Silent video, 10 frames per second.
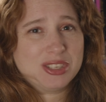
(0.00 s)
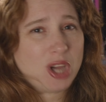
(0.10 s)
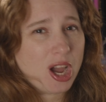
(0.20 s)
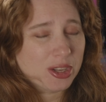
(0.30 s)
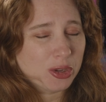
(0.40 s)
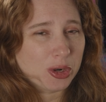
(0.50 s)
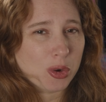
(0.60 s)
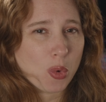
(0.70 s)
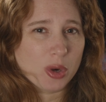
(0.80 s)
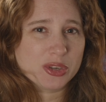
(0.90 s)

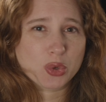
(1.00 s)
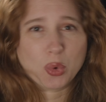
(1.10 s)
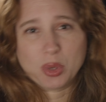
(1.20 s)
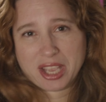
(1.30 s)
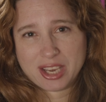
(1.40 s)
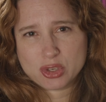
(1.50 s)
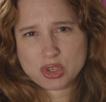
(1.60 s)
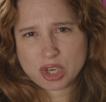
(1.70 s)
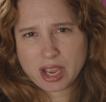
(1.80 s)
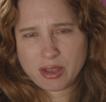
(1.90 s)
toddler or
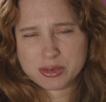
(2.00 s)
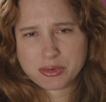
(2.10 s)
school-aged child